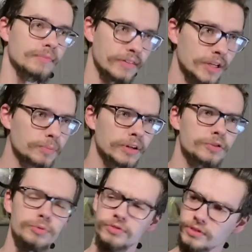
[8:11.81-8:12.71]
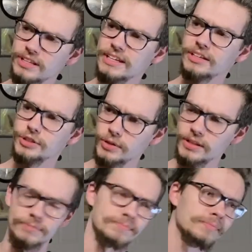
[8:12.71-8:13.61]
I think players will really enjoy
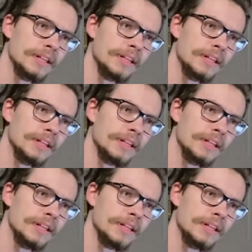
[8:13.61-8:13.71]
them.